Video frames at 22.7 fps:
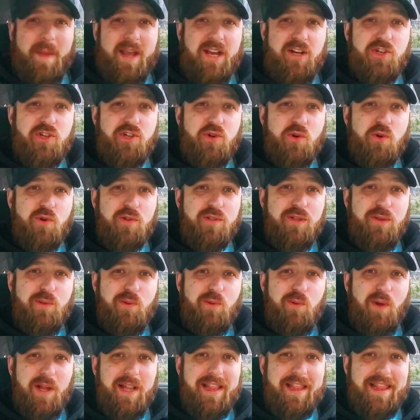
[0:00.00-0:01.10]
Make sure
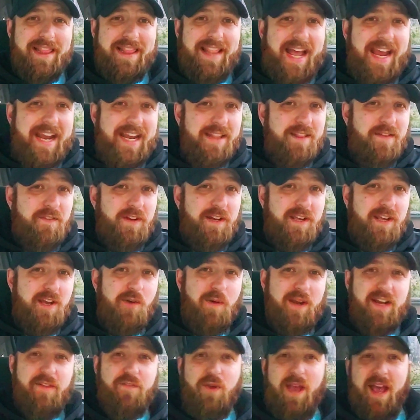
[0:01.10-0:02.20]
to like the
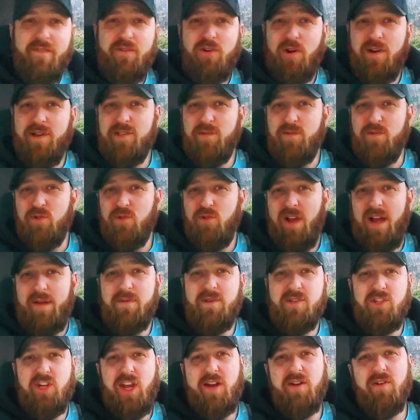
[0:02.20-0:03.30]
video, and if you haven't already subscribed
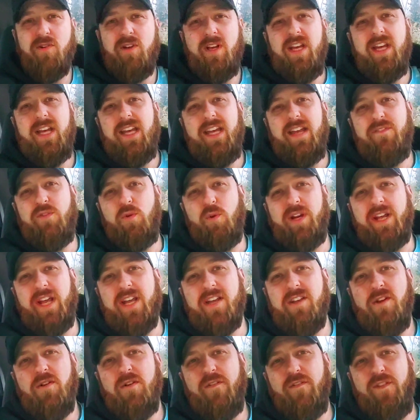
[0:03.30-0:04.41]
to the channel, if you want to
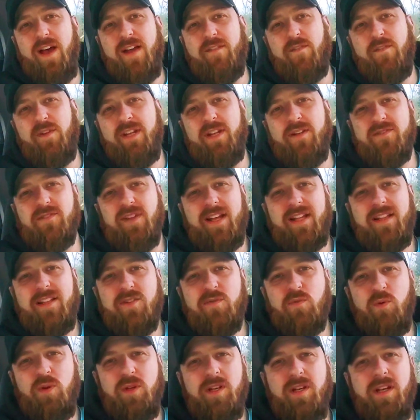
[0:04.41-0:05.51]
get notified for videos like
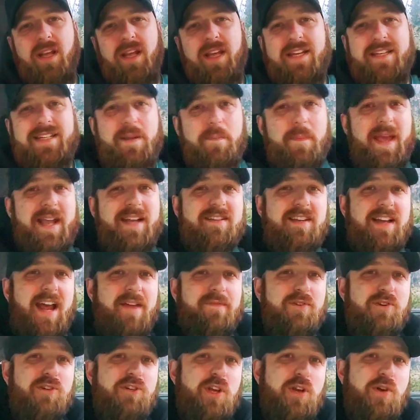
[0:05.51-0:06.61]
this one, debates and
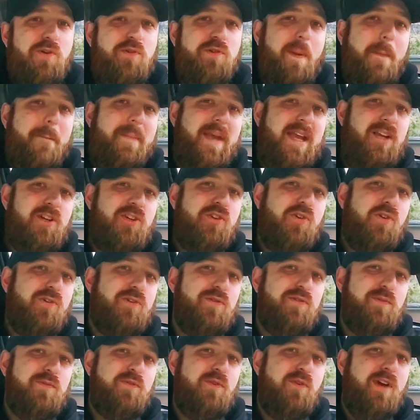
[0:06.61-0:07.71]
after shows, make sure
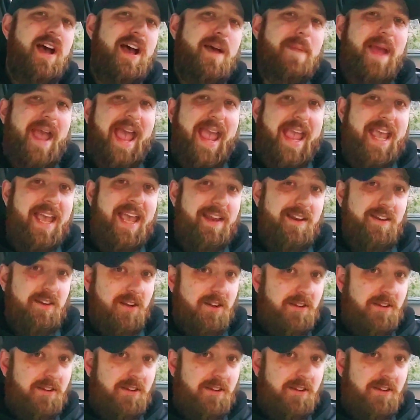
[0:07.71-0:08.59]
to subscribe and